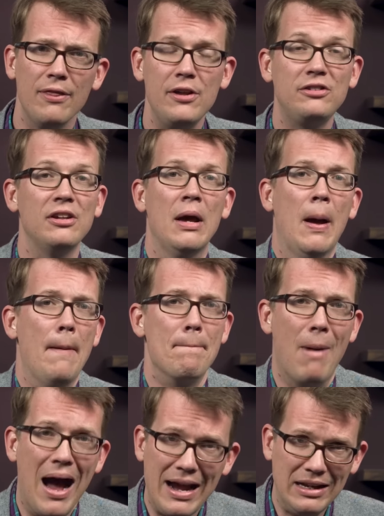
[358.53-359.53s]
This
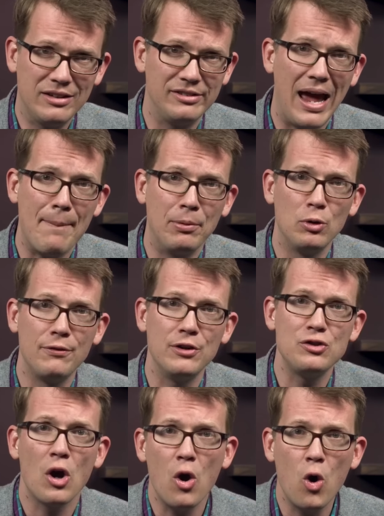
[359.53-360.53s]
mind zapper of a
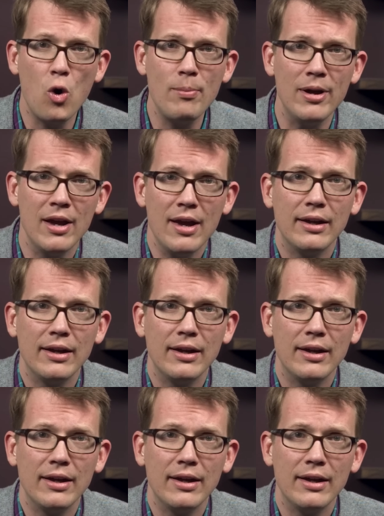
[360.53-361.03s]
tome